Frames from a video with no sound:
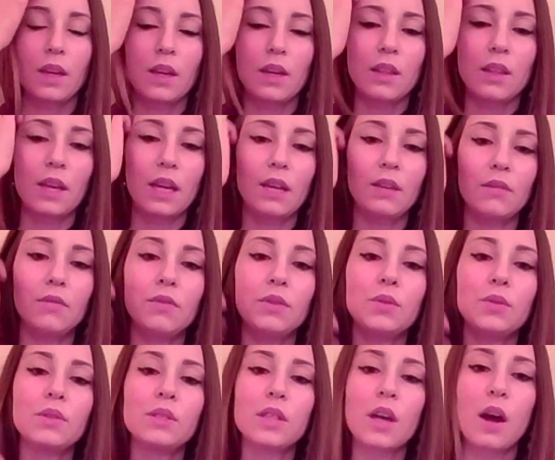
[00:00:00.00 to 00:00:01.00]
They
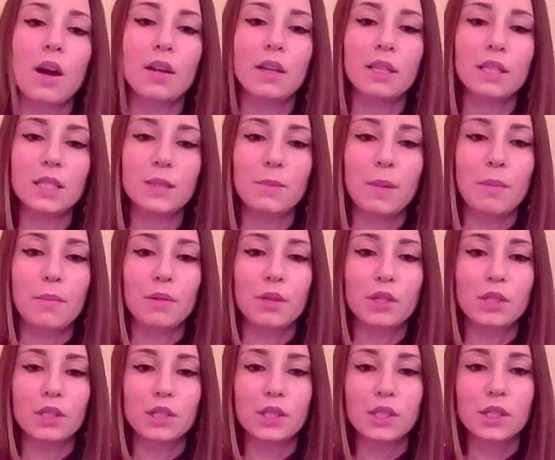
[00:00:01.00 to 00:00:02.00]
influence audience
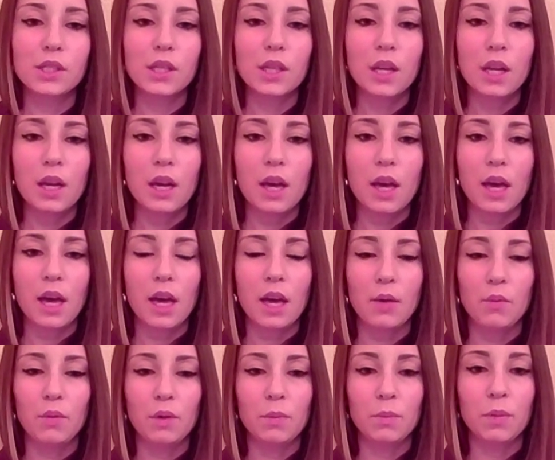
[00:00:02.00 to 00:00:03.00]
members
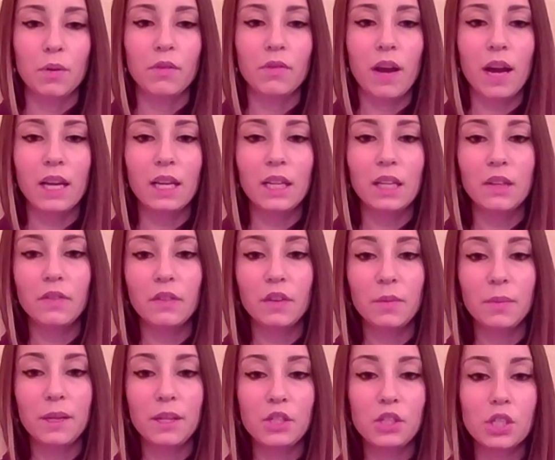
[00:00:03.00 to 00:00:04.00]
with providing
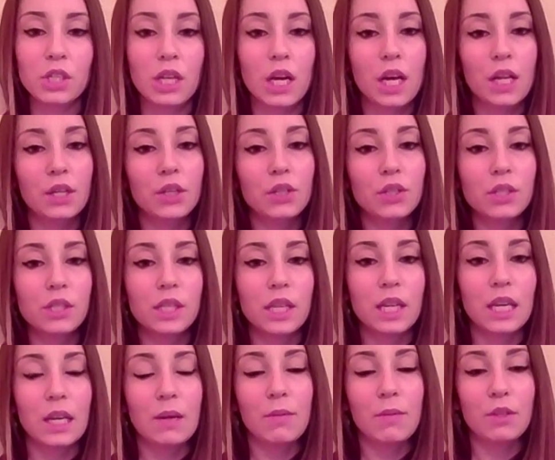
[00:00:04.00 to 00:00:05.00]
information and
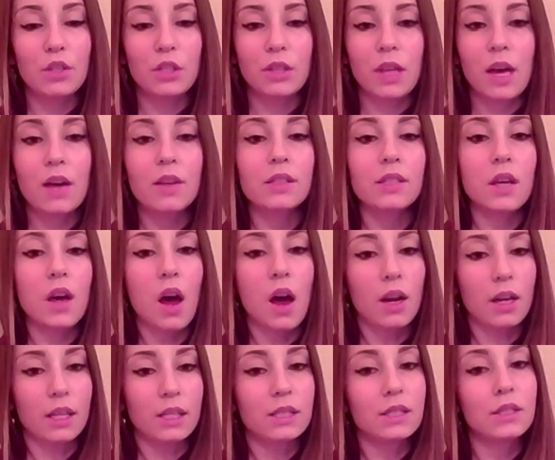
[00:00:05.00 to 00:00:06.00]
understanding which allows the
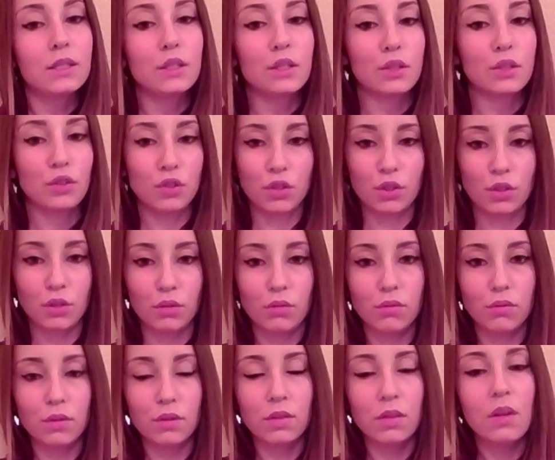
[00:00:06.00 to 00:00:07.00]
audience to
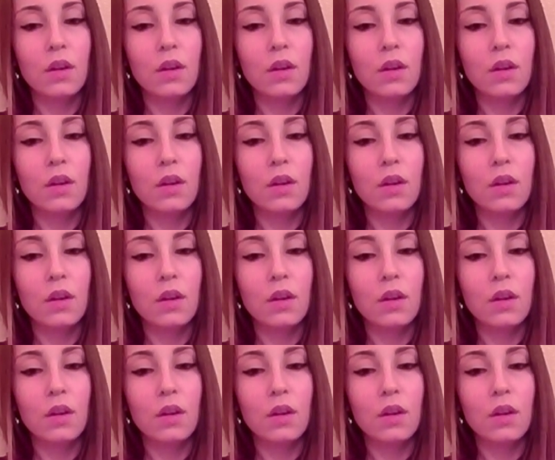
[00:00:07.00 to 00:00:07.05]
choose.